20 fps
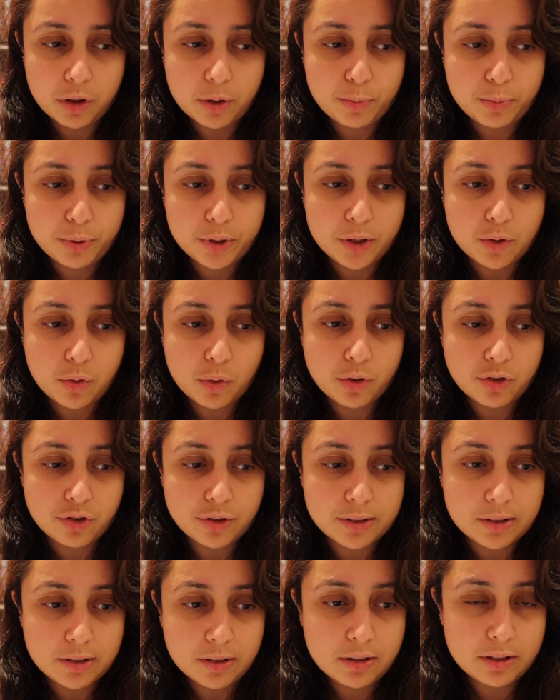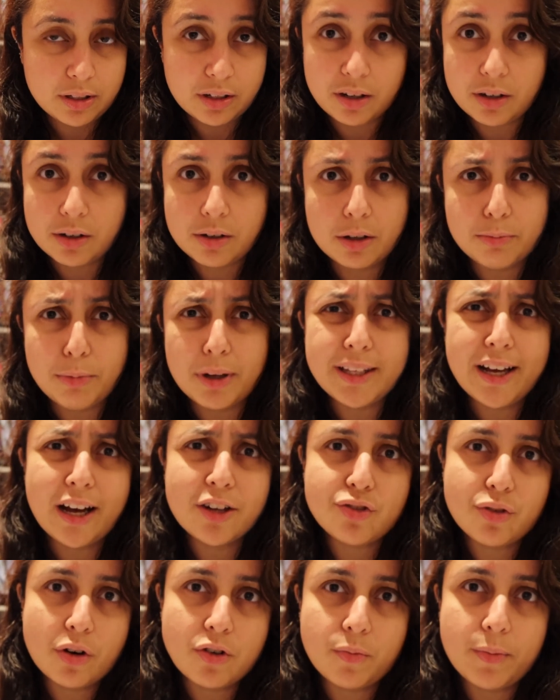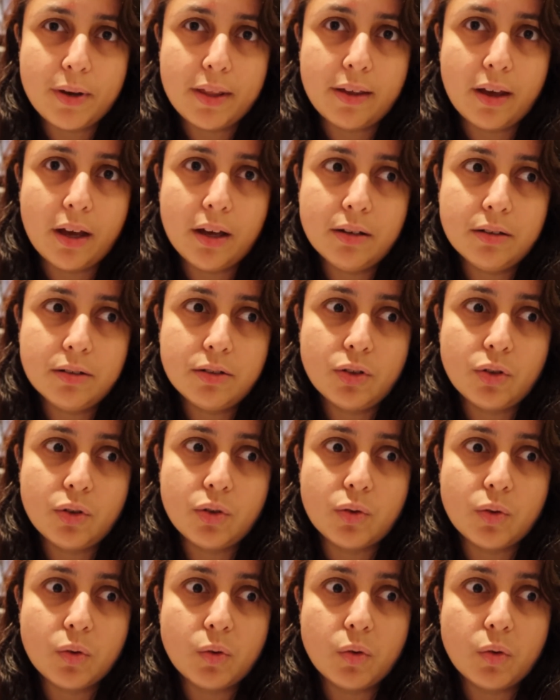the precautions that I could. My dad drove me there to